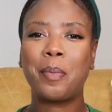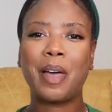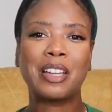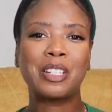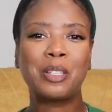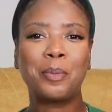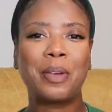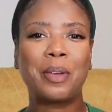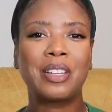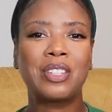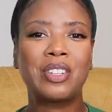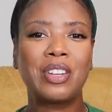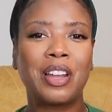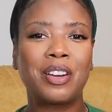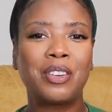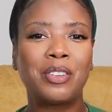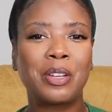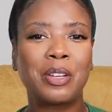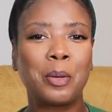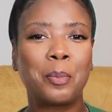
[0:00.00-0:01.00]
back to my
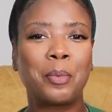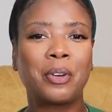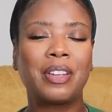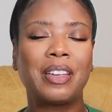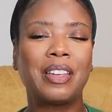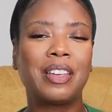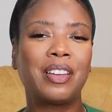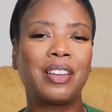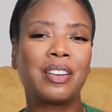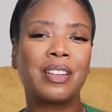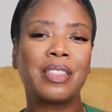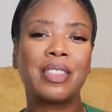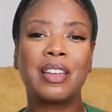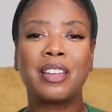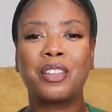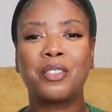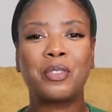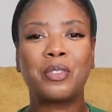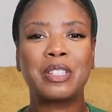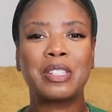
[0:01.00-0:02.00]
channel. Kimberly here.
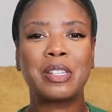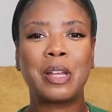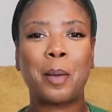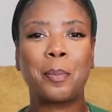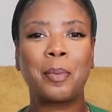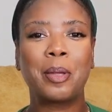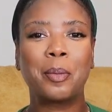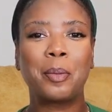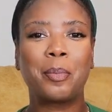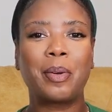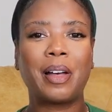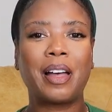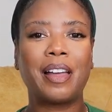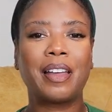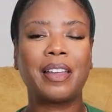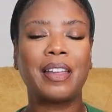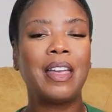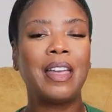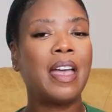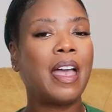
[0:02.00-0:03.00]
Thank you for stopping by.